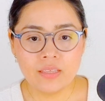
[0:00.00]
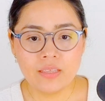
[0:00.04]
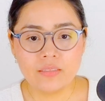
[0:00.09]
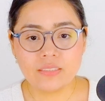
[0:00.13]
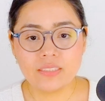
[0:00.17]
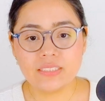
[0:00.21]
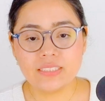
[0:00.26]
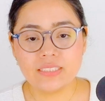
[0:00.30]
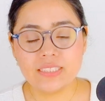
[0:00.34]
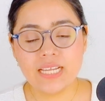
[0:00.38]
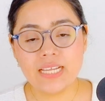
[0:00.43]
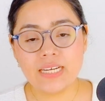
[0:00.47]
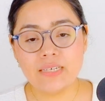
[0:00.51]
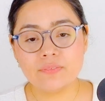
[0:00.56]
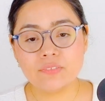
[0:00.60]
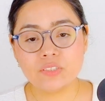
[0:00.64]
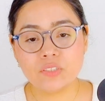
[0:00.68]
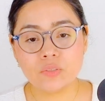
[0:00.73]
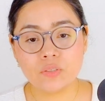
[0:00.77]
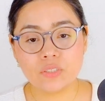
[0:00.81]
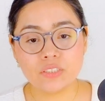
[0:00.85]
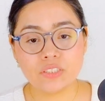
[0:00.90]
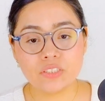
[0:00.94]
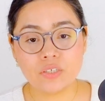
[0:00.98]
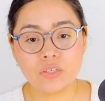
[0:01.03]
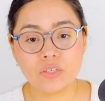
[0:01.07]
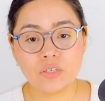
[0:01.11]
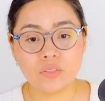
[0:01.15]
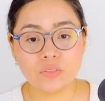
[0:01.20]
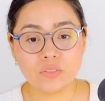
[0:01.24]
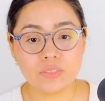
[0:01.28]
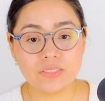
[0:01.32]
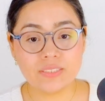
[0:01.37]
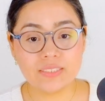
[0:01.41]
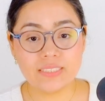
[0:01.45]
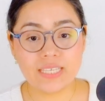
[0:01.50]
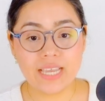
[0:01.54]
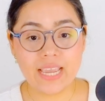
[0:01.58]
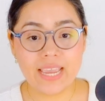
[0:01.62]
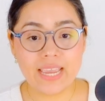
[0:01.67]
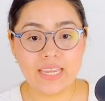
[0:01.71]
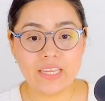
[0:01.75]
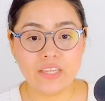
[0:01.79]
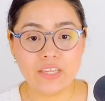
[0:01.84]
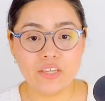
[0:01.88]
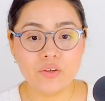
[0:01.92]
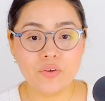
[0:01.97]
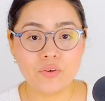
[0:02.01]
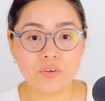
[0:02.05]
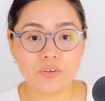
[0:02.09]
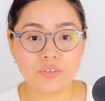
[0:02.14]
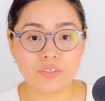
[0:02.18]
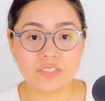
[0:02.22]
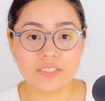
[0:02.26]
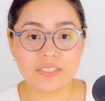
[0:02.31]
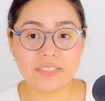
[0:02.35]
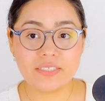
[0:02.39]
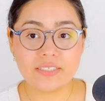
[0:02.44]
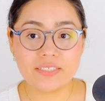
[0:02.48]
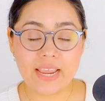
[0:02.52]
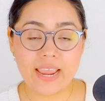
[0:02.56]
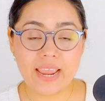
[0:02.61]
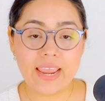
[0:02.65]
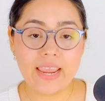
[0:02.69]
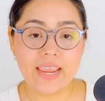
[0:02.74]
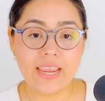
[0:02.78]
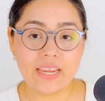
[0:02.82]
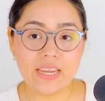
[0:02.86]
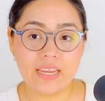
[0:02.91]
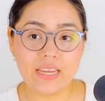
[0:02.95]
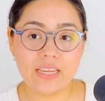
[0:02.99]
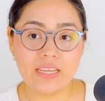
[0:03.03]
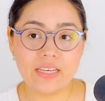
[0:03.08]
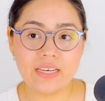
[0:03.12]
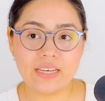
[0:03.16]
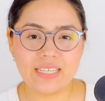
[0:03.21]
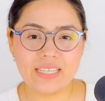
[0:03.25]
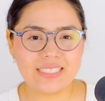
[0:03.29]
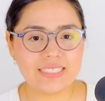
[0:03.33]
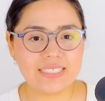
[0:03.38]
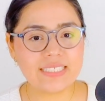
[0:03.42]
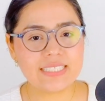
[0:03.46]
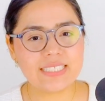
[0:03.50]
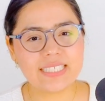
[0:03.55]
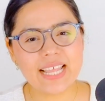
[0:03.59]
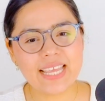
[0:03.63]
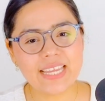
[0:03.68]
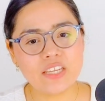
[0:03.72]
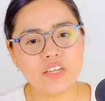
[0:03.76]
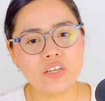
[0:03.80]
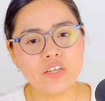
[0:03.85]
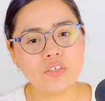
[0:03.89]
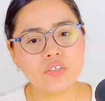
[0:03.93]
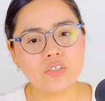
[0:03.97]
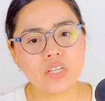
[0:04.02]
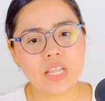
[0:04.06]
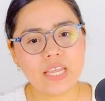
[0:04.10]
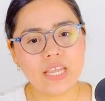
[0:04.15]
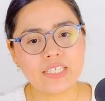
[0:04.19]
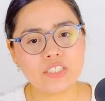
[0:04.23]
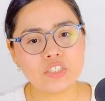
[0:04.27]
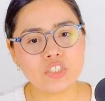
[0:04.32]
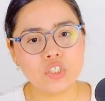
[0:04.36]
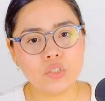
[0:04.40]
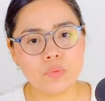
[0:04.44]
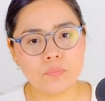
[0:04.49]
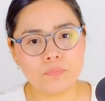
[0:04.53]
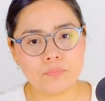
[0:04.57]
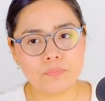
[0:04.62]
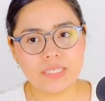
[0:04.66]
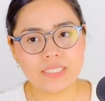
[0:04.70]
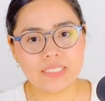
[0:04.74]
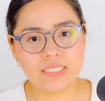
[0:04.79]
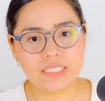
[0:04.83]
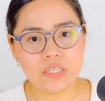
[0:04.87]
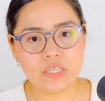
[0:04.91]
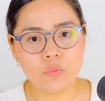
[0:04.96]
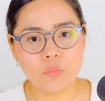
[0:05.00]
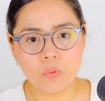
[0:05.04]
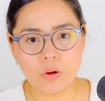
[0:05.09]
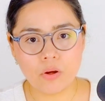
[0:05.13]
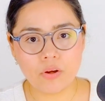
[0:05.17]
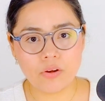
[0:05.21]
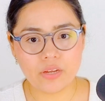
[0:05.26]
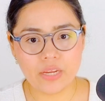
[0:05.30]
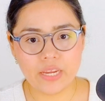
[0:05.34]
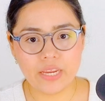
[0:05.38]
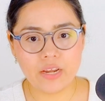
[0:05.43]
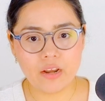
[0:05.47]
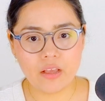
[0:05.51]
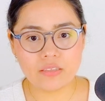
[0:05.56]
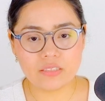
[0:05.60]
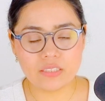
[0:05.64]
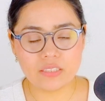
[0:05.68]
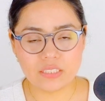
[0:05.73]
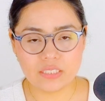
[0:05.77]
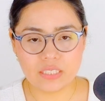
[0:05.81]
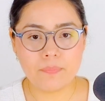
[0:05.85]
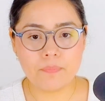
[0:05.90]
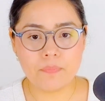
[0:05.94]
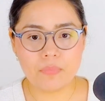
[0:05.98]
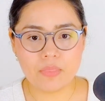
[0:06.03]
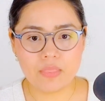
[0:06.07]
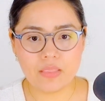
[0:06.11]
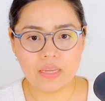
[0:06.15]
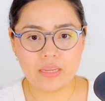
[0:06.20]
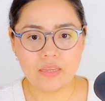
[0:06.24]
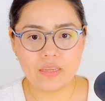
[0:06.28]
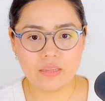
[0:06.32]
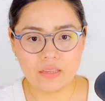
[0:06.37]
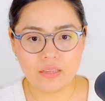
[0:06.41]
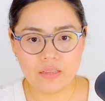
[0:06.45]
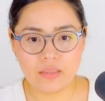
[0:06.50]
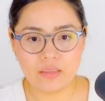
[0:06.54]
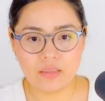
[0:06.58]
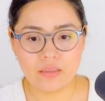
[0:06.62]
The Ten of Swords could also say you're staying. It's, it's like you're like too busy working on something.